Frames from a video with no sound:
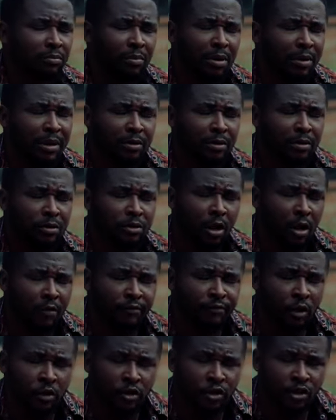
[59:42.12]
Mama,
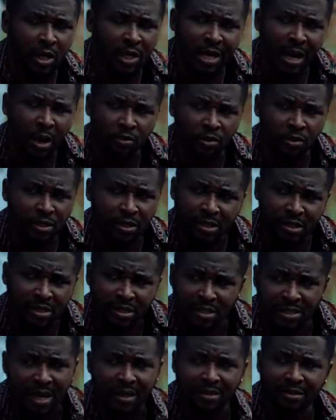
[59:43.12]
love does not
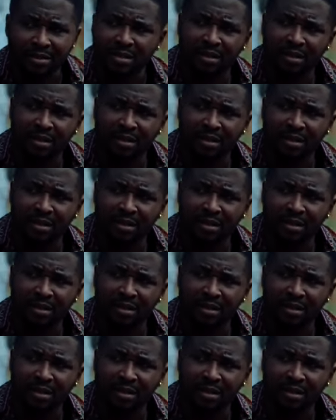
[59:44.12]
count